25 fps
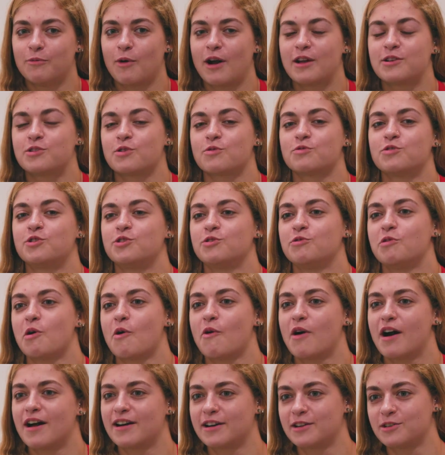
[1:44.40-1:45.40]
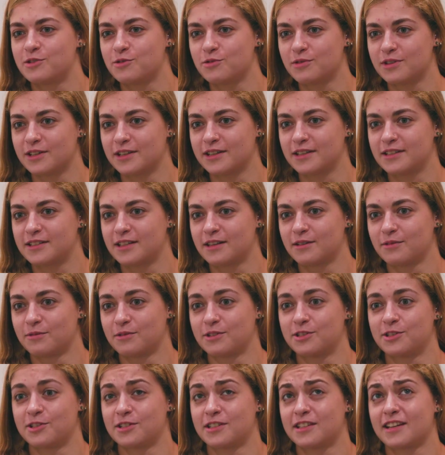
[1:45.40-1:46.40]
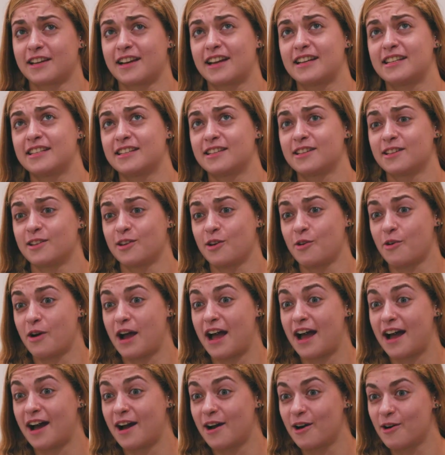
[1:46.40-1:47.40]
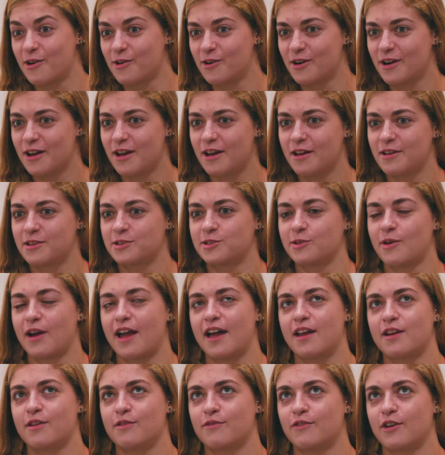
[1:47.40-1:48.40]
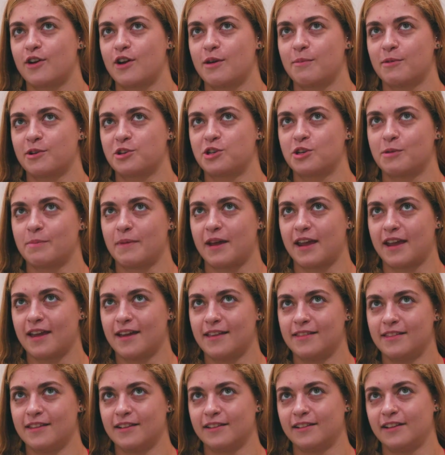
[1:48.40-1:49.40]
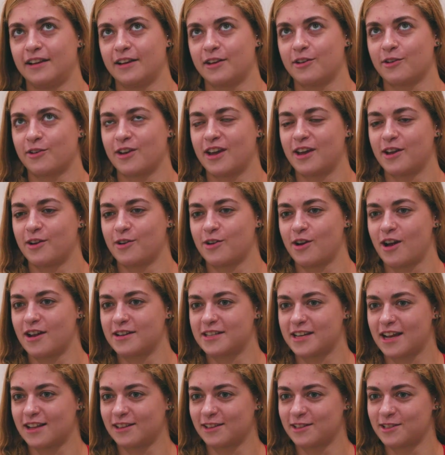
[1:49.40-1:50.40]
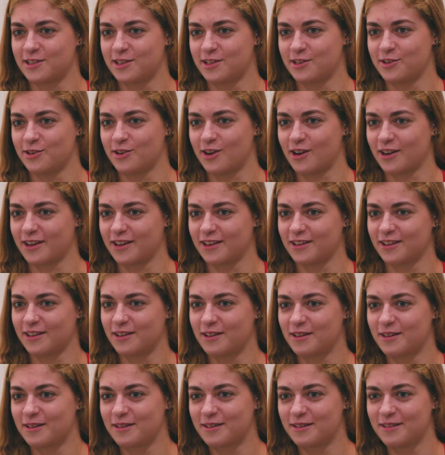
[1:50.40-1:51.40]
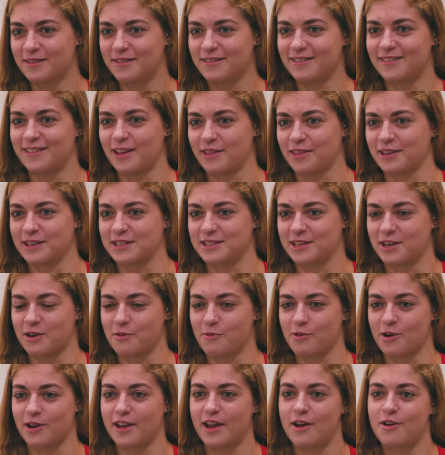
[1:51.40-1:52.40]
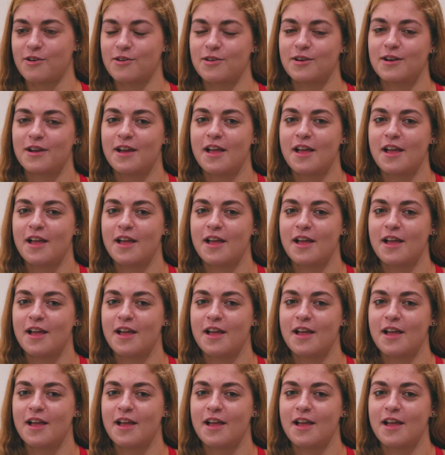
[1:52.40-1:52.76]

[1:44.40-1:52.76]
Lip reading: don't you know how to do this? And it was just like, I didn't know how. So I had it very much in my head that like, okay, you're not talented. Nothing's going to work out.